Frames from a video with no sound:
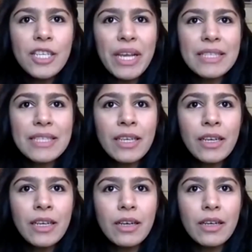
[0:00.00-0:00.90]
I had
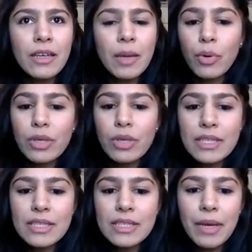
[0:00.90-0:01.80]
such amazing
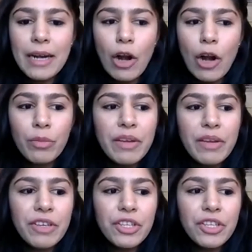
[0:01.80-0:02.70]
support
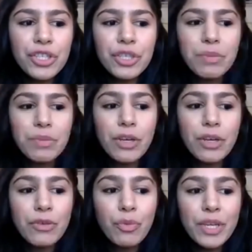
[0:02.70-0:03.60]
system around me,
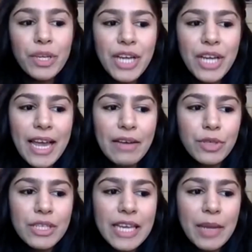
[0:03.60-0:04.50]
which because of
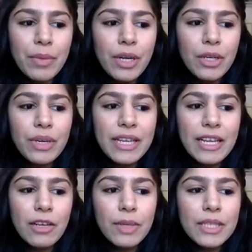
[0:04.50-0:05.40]
which I was
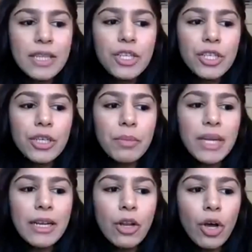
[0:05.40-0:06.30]
able to deal with
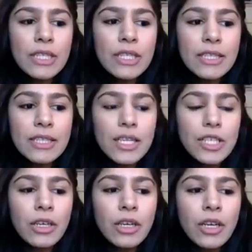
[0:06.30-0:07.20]
such a big
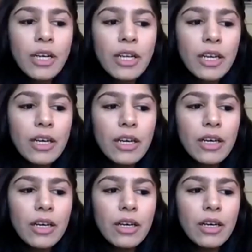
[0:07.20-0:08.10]
loss in such a
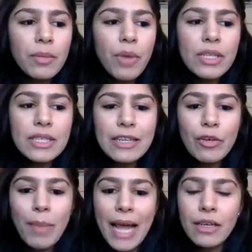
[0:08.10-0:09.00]

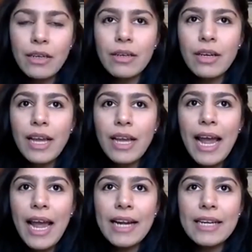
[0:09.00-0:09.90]
positive manner.
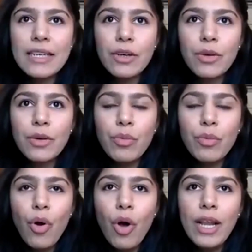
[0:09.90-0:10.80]
And
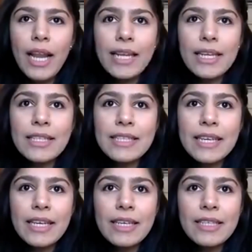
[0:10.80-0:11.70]
all I
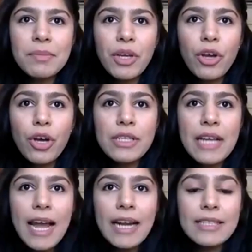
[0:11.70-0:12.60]
can say is
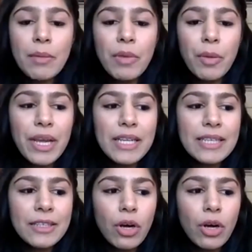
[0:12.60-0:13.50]
because I had some
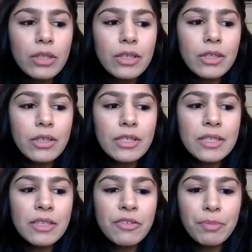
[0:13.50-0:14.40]
amazing
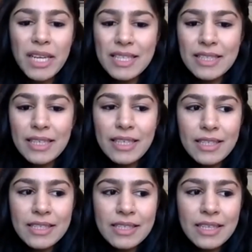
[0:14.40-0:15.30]
doctors,
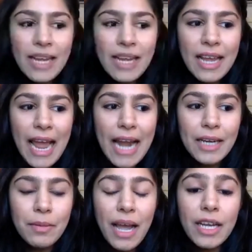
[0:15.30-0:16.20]
prosthetists,
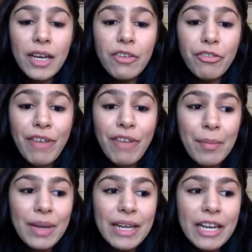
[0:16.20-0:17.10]
and my
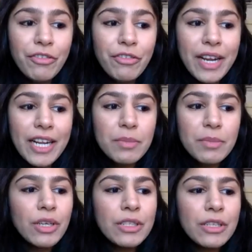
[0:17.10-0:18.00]
family and friends,
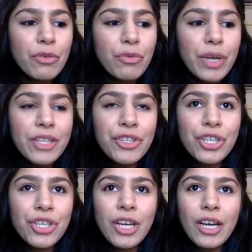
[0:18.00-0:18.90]
because of
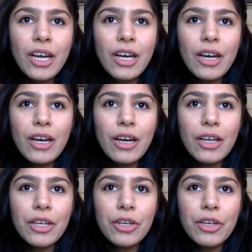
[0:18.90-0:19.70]
which, I